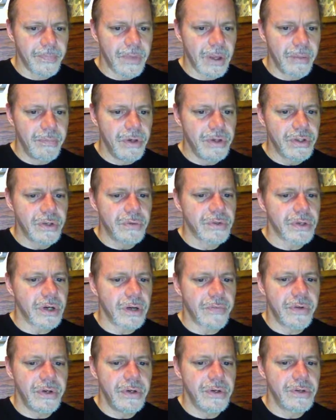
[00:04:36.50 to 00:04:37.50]
Music was
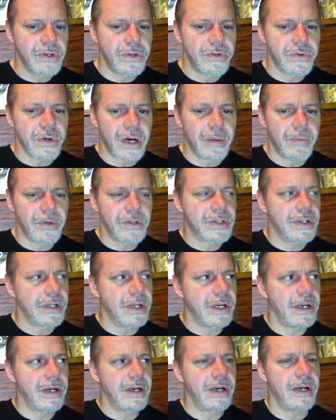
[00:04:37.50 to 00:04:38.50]
often used in dramas
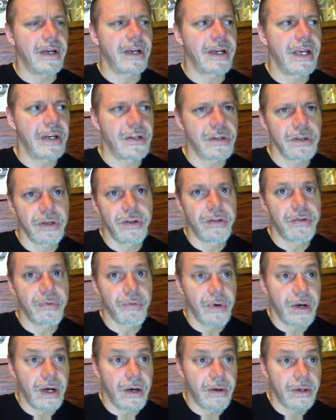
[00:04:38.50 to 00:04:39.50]
and occasionally
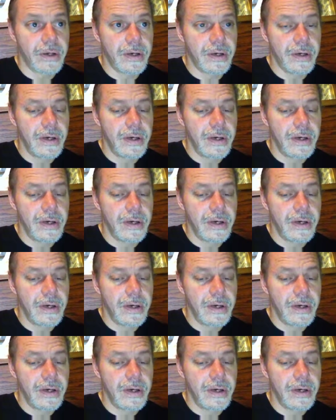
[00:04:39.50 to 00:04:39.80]
throughout it,